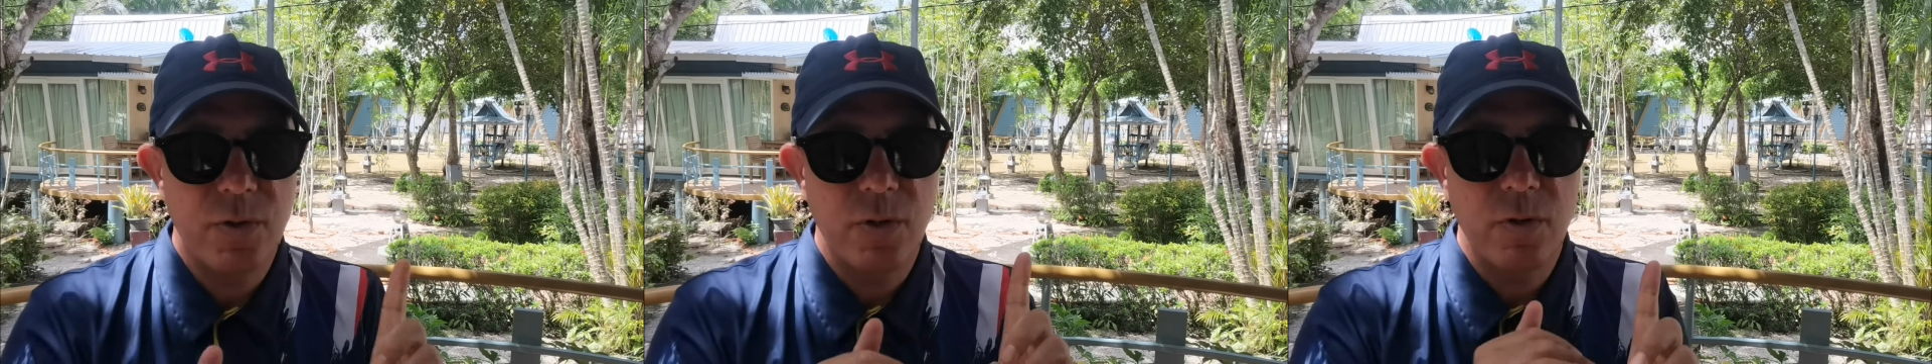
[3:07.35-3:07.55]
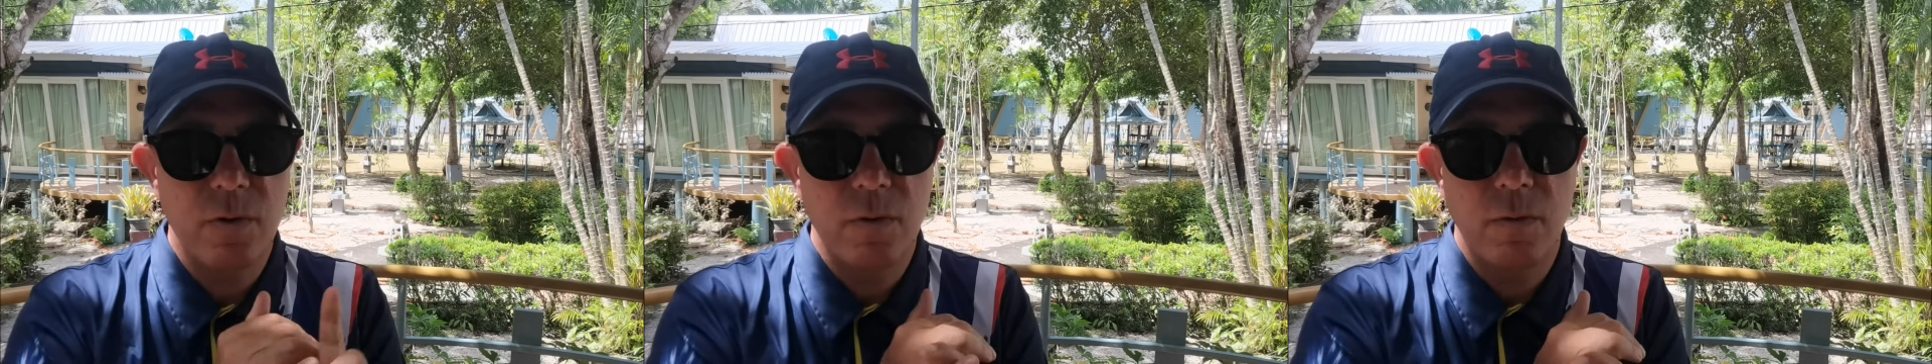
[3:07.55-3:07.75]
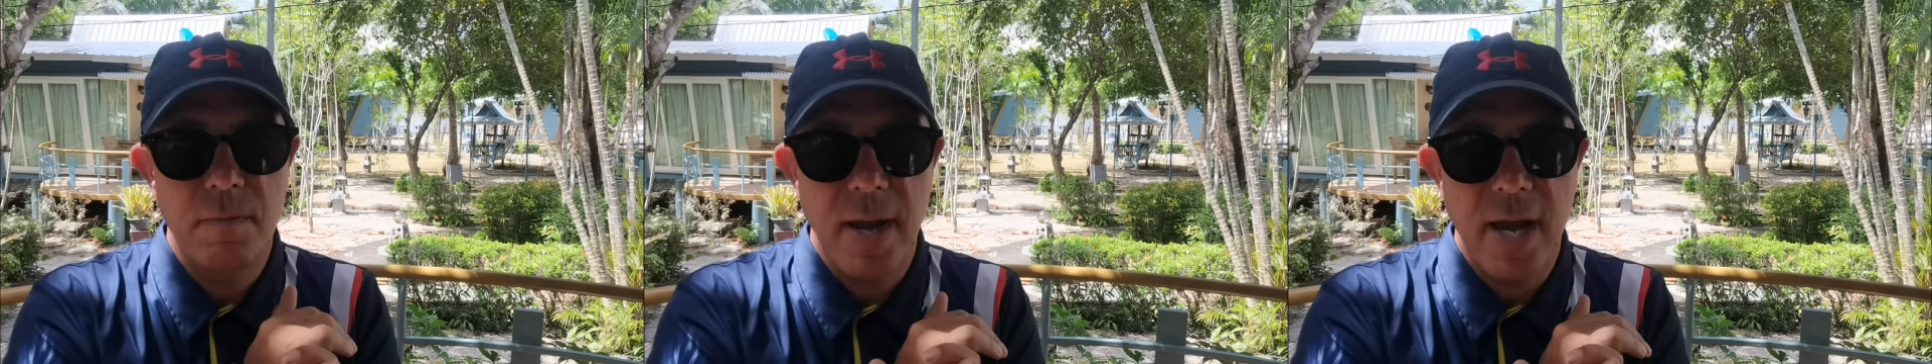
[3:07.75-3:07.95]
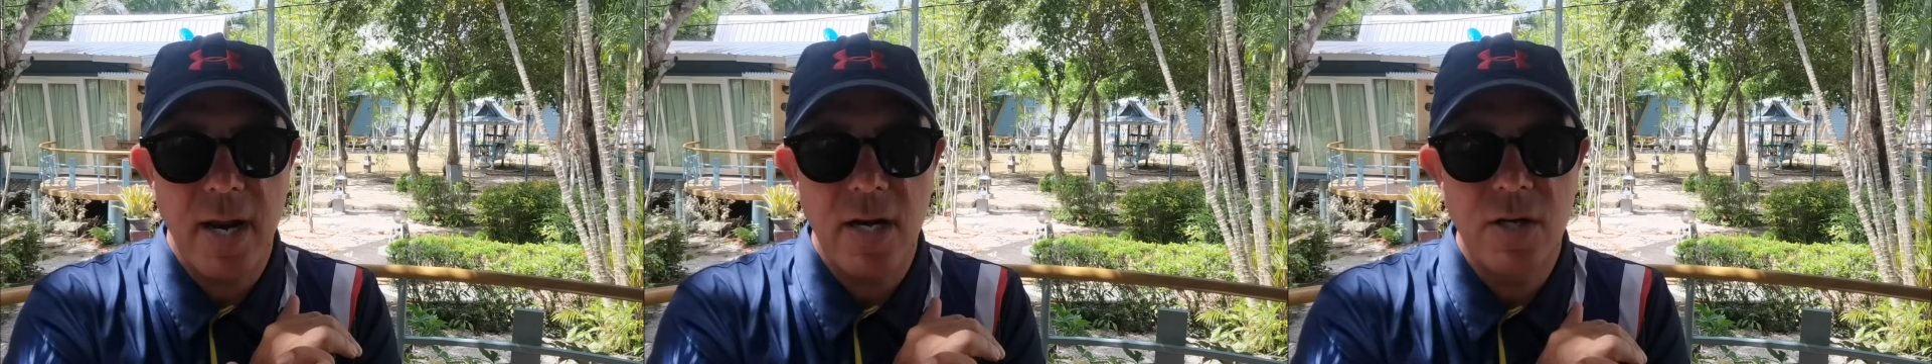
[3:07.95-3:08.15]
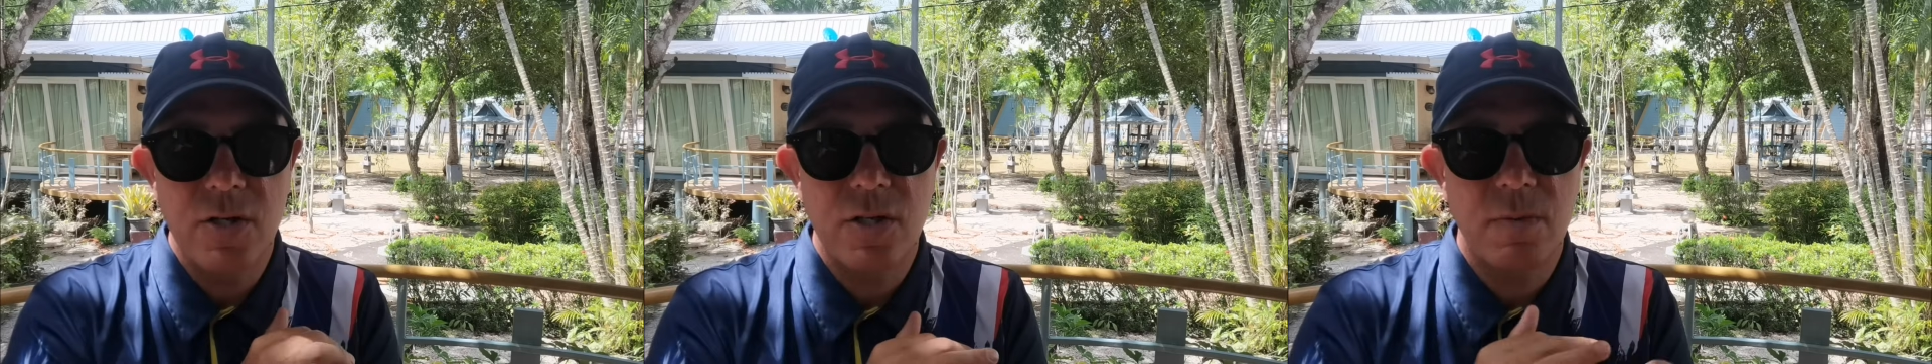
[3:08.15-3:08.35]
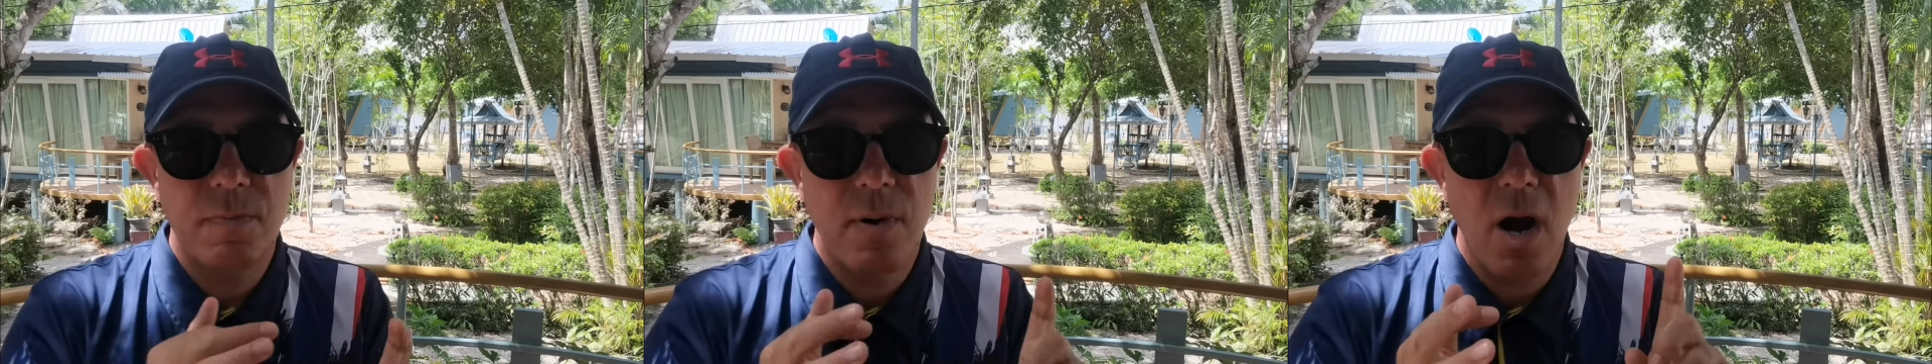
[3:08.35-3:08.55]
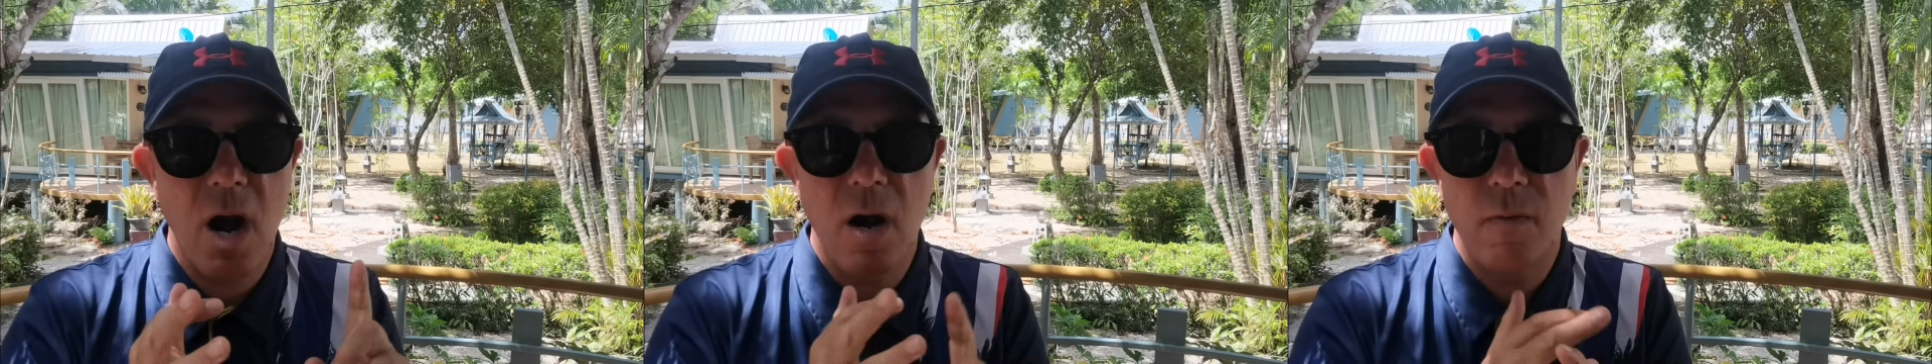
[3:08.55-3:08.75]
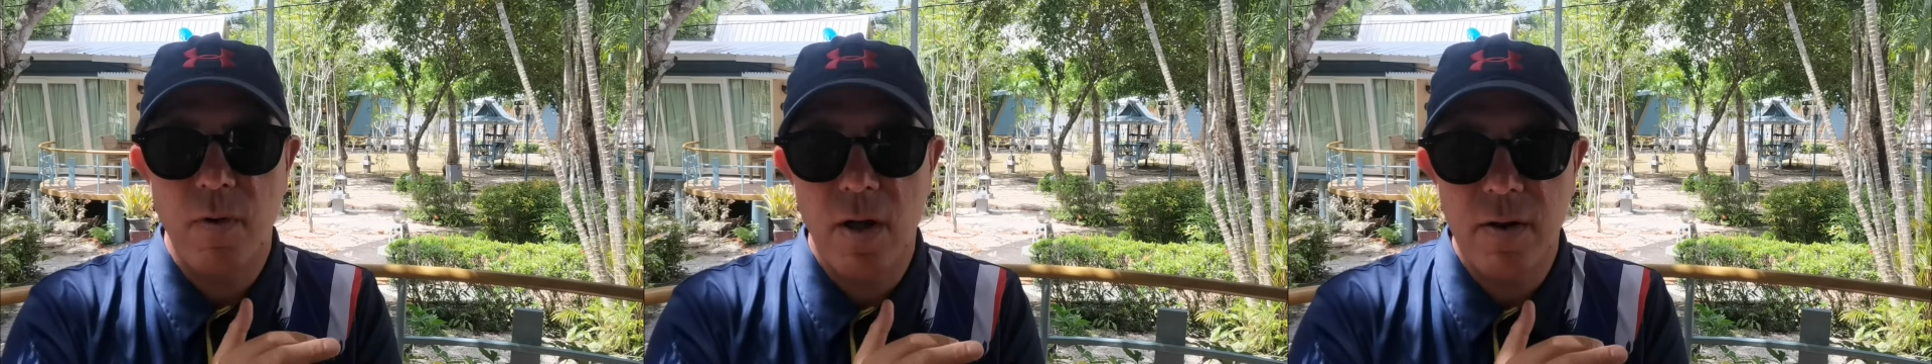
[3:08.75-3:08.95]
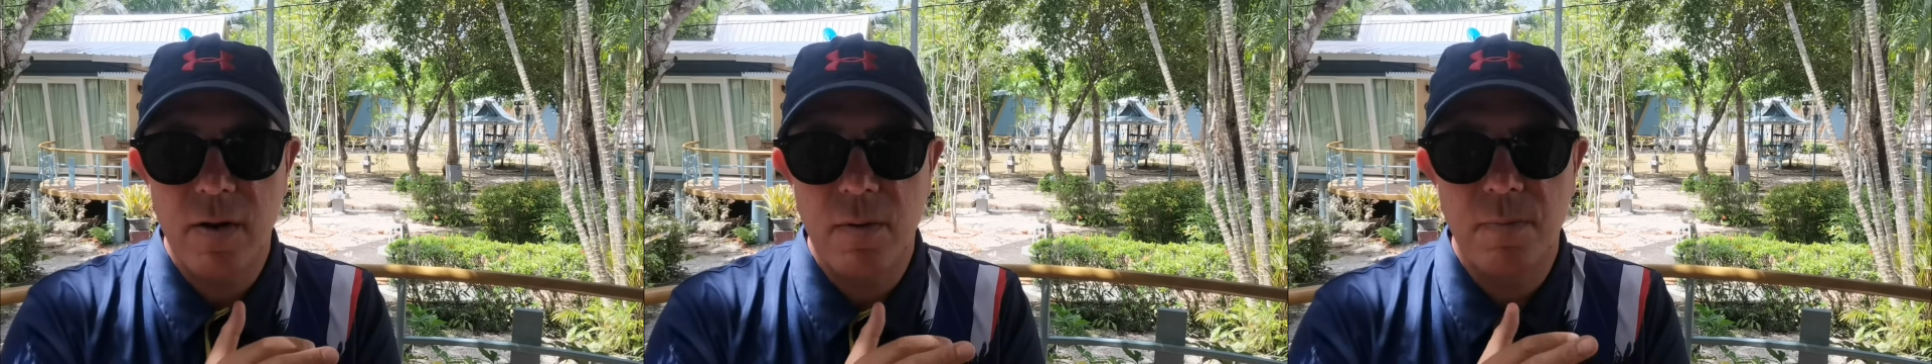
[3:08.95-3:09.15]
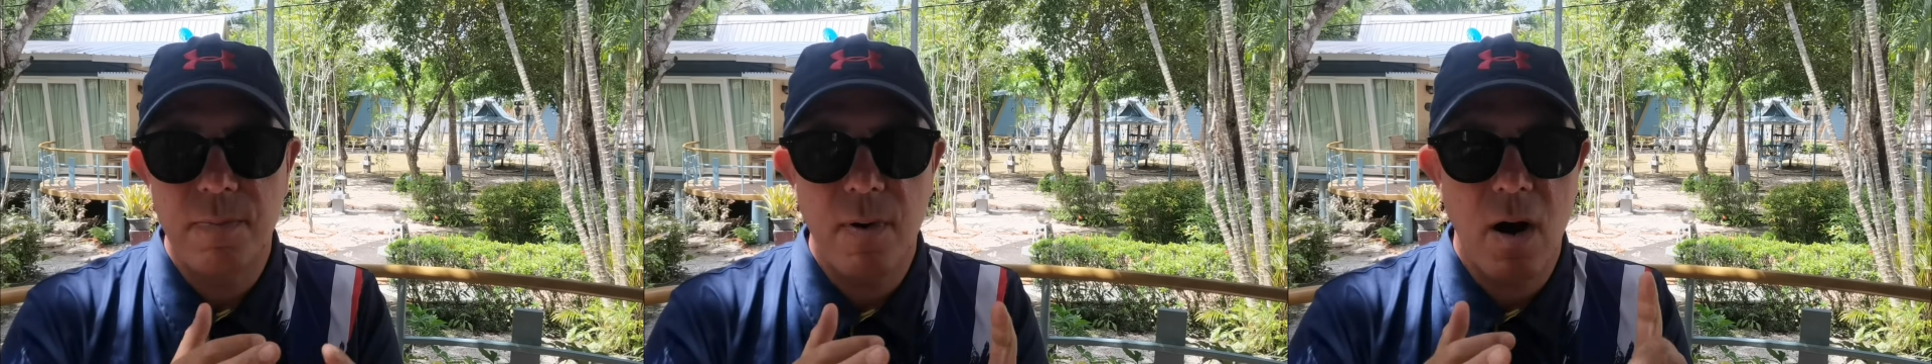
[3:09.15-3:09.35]
to manage the bar, run
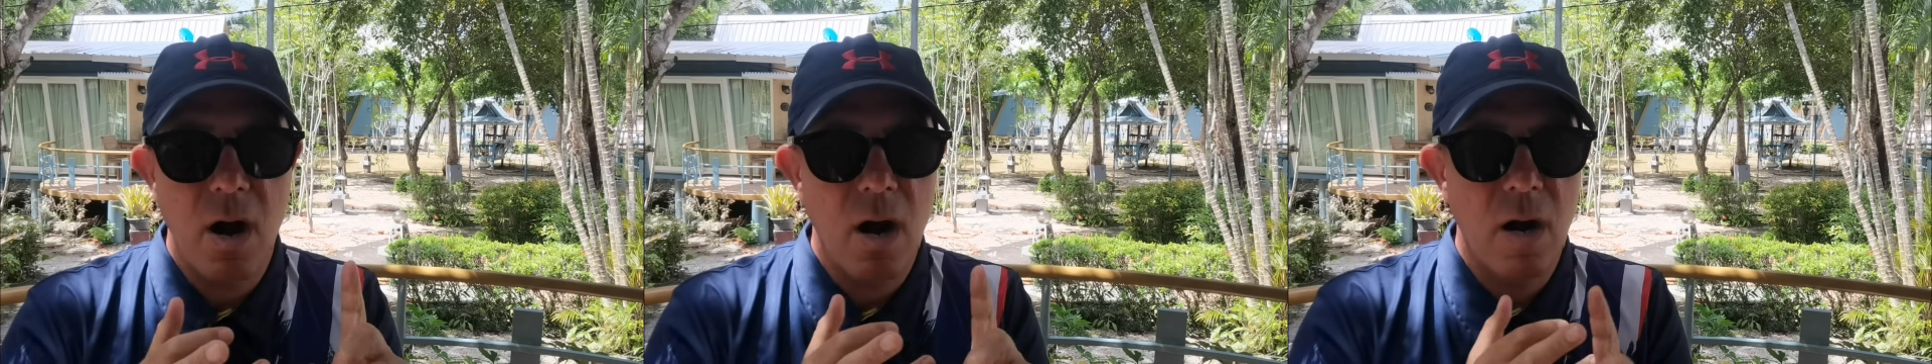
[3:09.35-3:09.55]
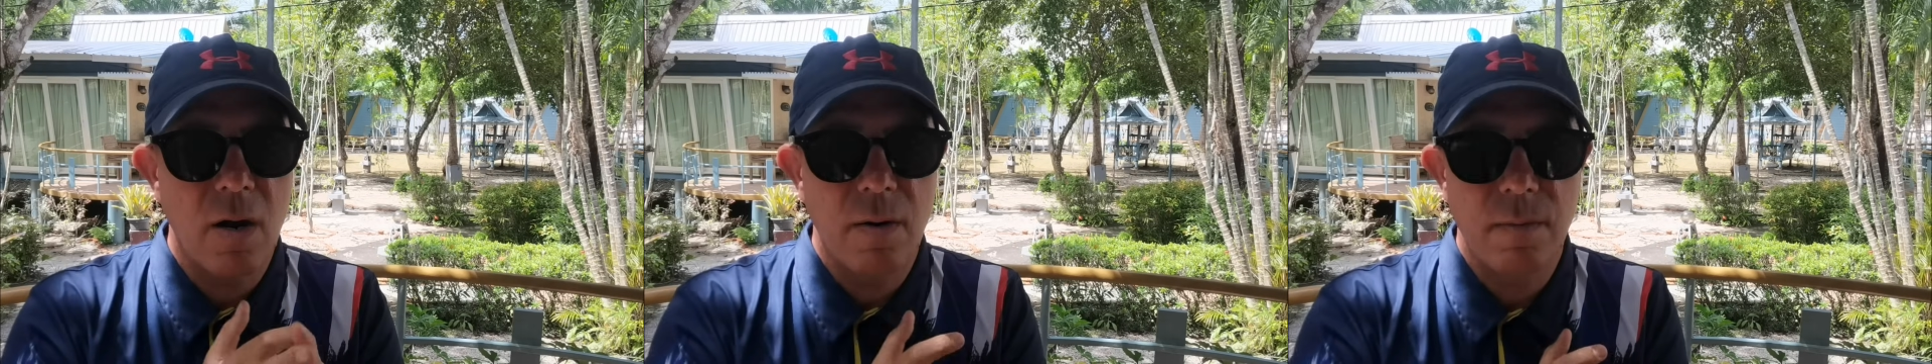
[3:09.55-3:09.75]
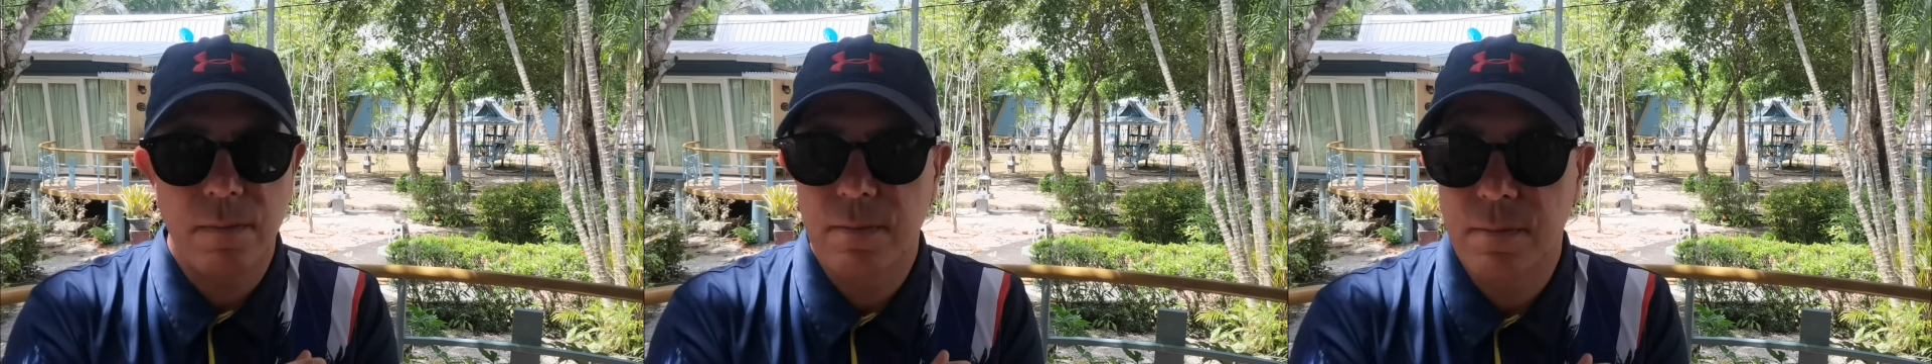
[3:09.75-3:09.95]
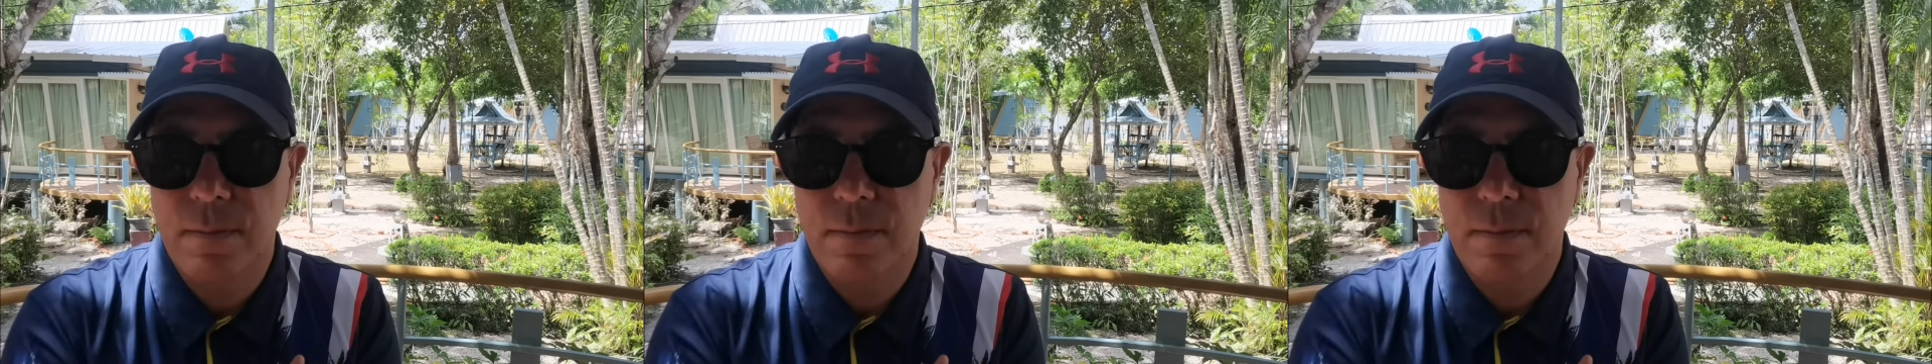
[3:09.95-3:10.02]
the bar,